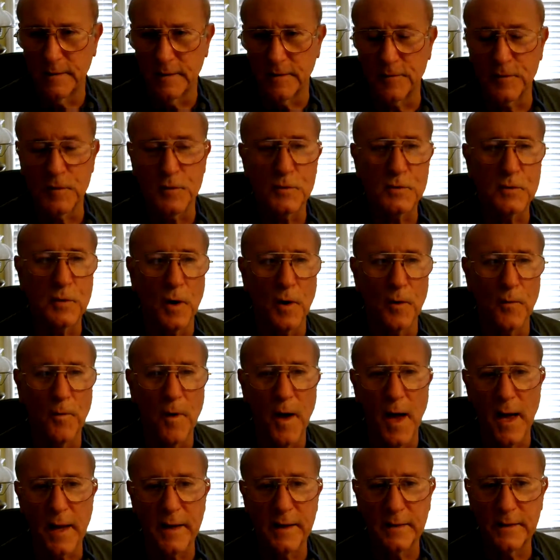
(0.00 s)
If you start
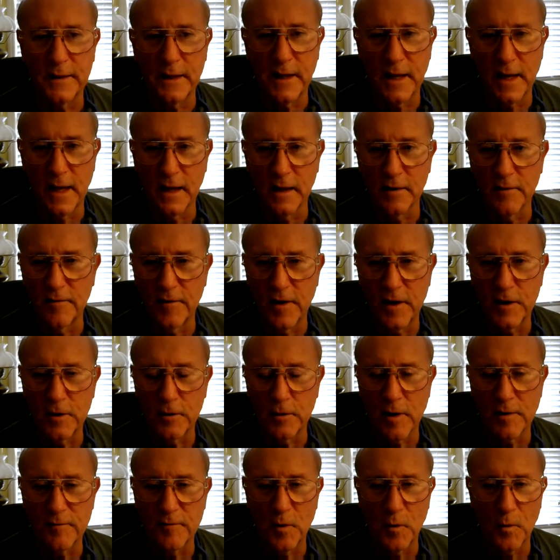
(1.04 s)
riding the
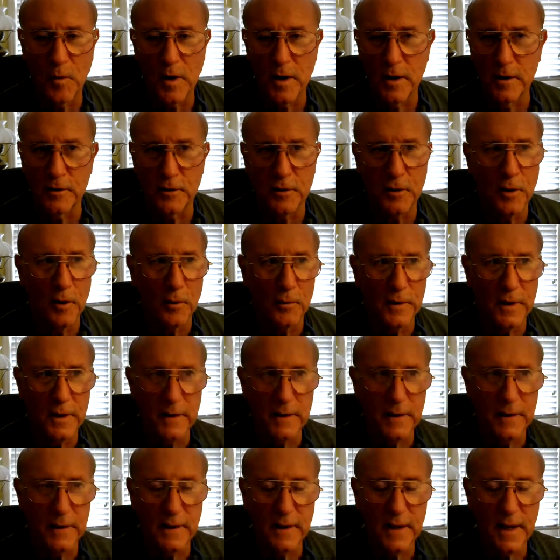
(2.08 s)
elevator everywhere and you don't
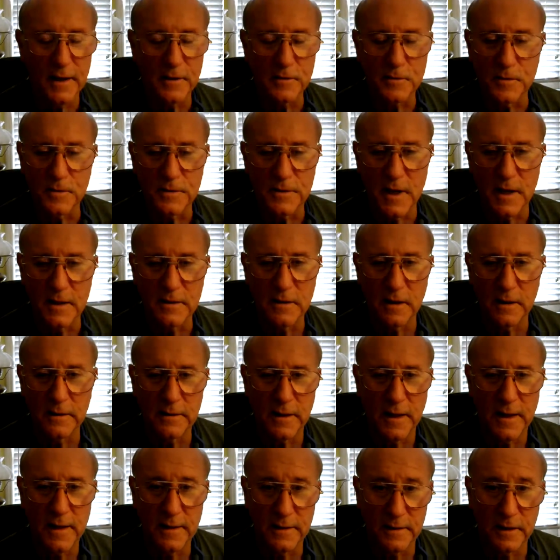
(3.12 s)
get any exercise
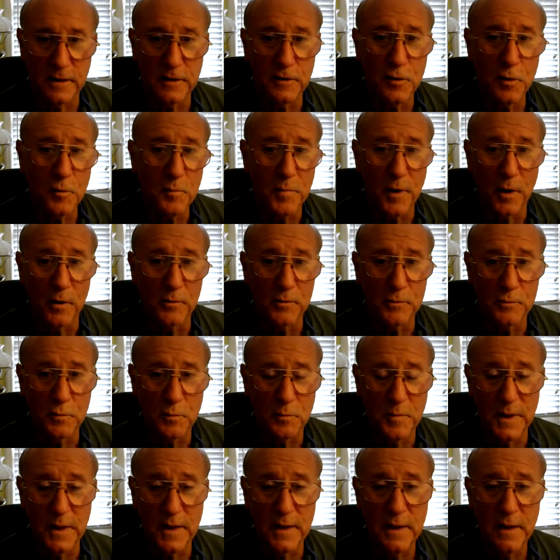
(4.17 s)
like that, then your bones
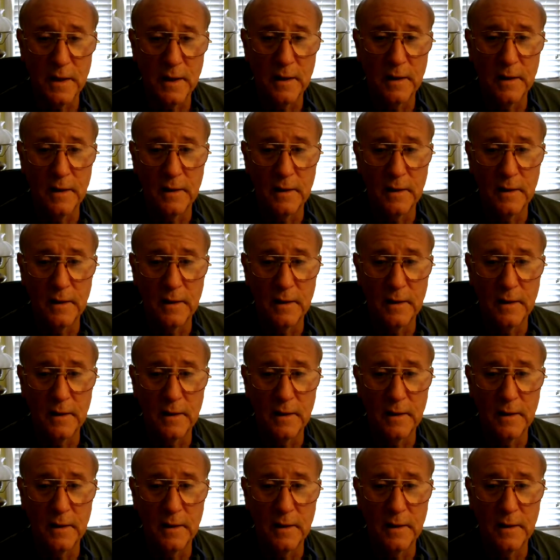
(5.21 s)
will be